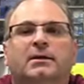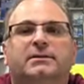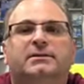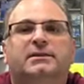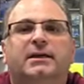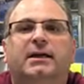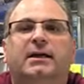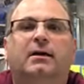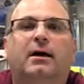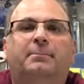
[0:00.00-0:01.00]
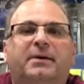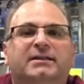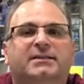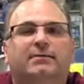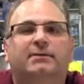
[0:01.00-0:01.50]
Let's see, a
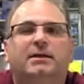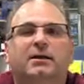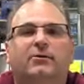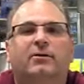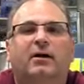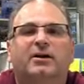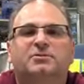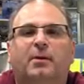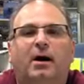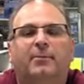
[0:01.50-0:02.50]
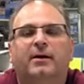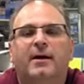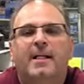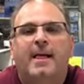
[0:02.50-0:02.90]
B-17 or a large bomber.